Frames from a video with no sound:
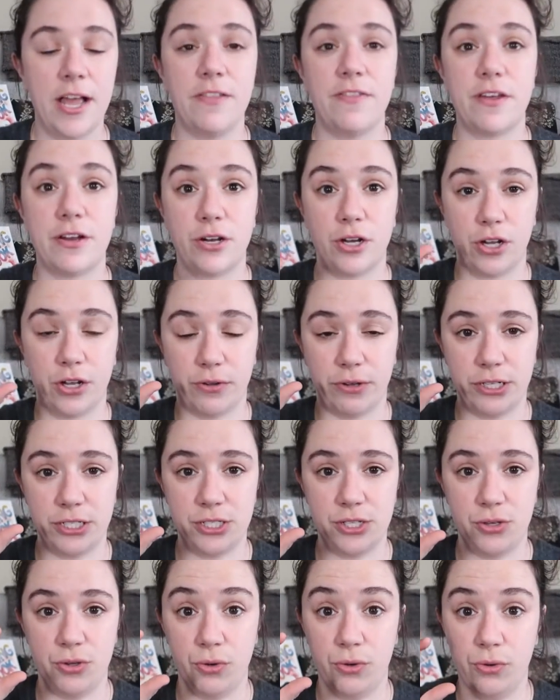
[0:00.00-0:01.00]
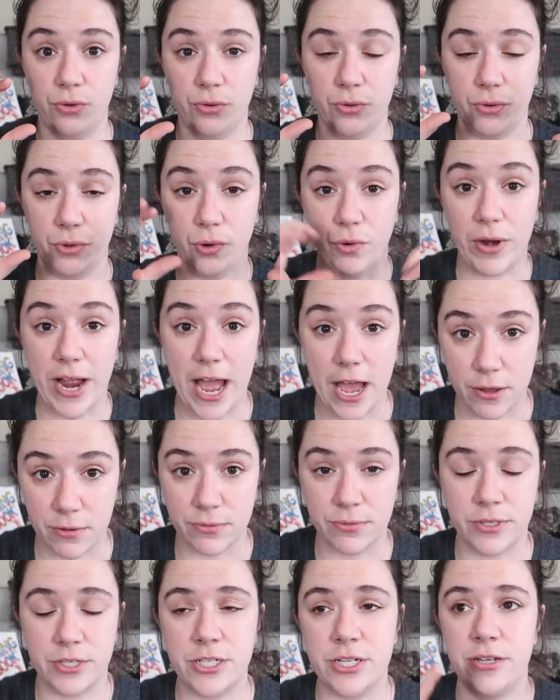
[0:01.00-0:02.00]
that are going to
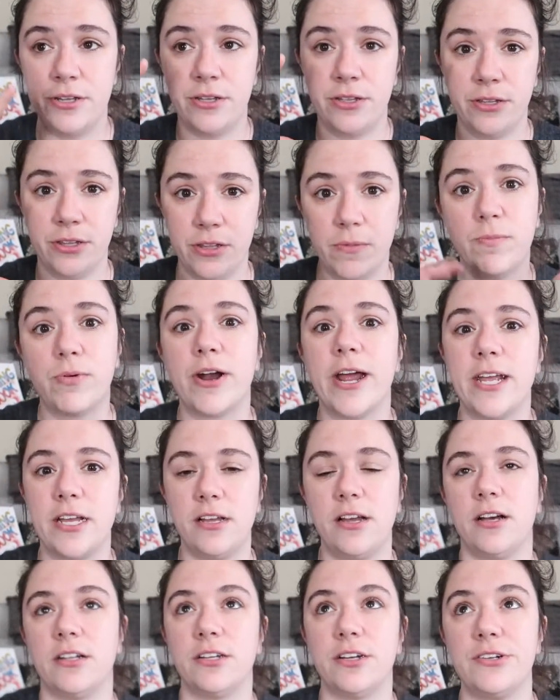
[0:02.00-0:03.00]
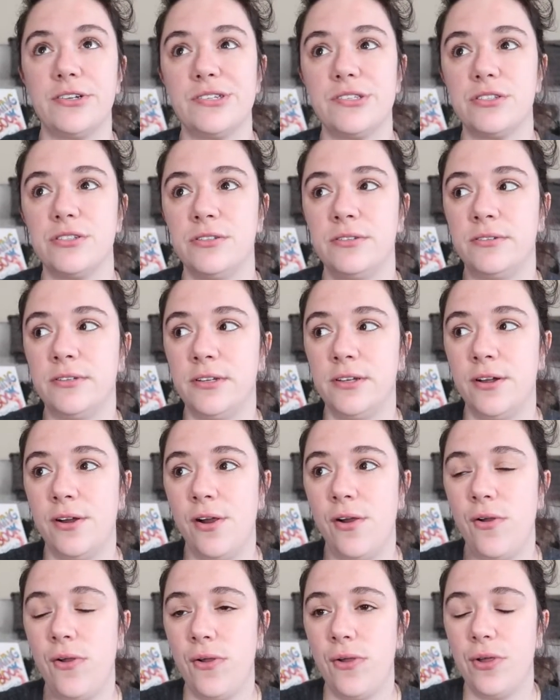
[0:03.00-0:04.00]
ground the bright colors,
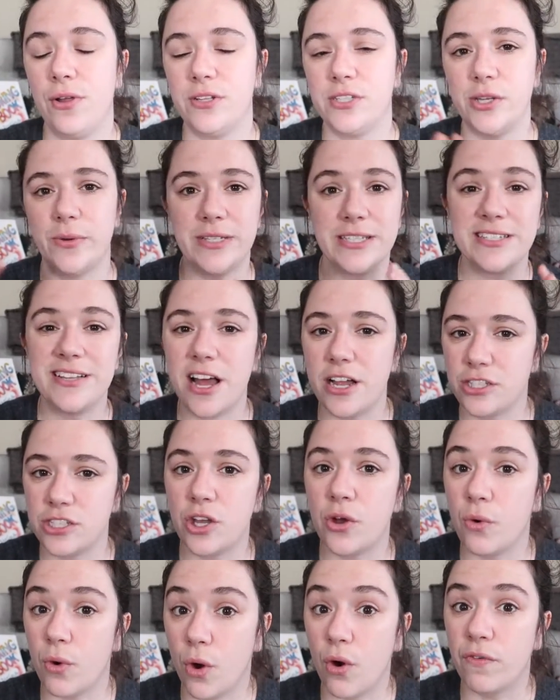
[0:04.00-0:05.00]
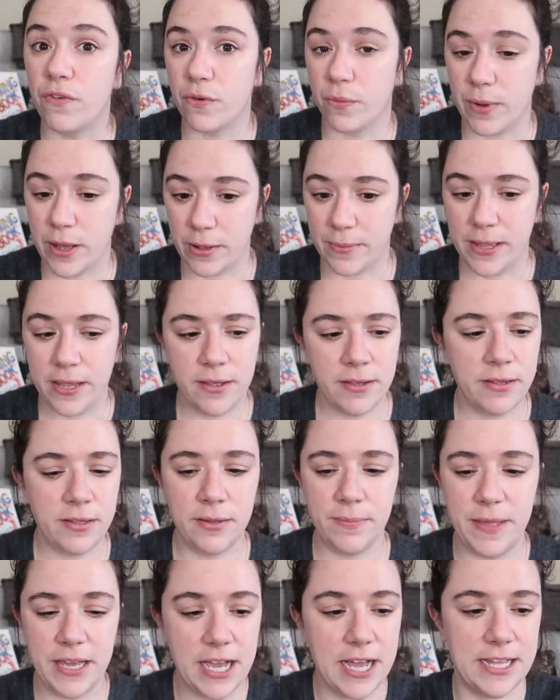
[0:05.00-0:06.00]
so it's not so overwhelming.
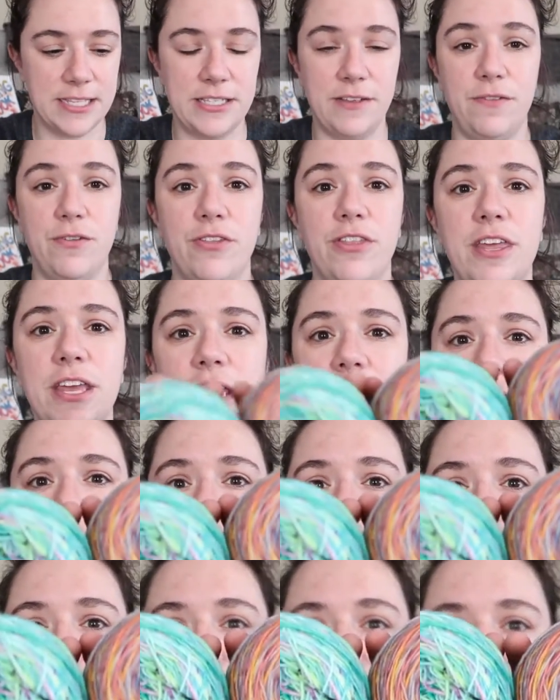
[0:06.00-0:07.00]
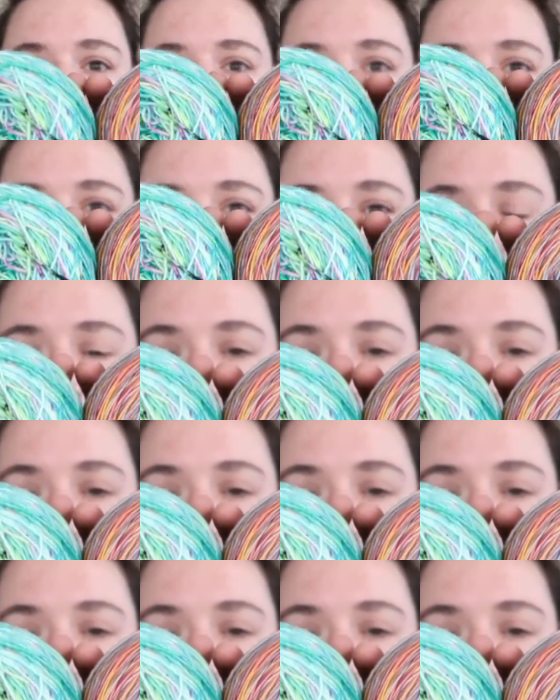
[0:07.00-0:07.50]
Because if you're thinking about these colors